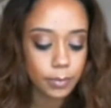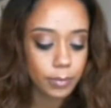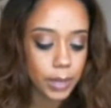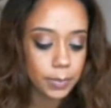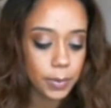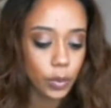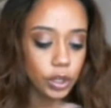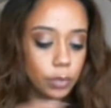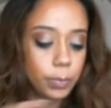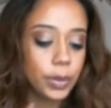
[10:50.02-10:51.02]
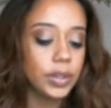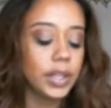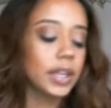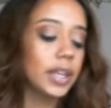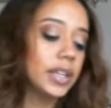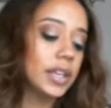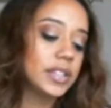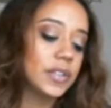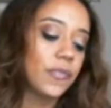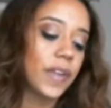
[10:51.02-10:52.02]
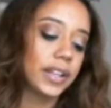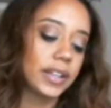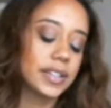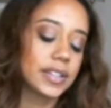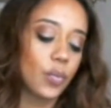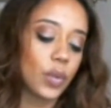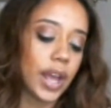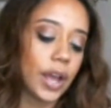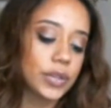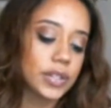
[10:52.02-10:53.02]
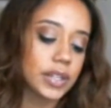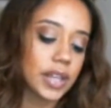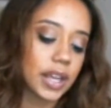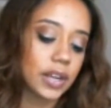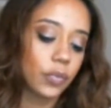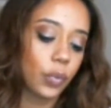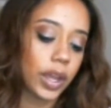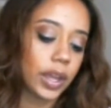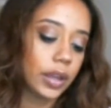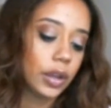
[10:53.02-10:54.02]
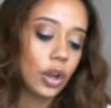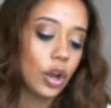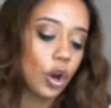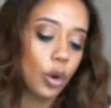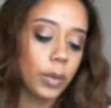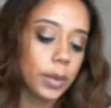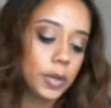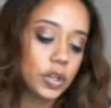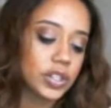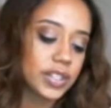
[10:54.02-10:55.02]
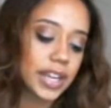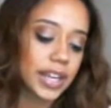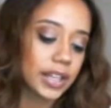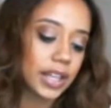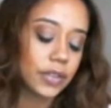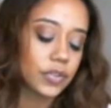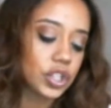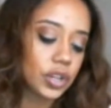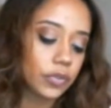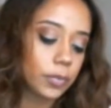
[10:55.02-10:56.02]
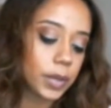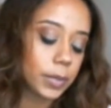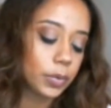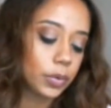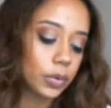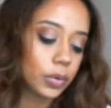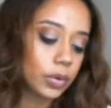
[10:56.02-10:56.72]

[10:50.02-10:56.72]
what you're building is affecting someone else in a negative way. Or maybe you're just getting a lot of shit from people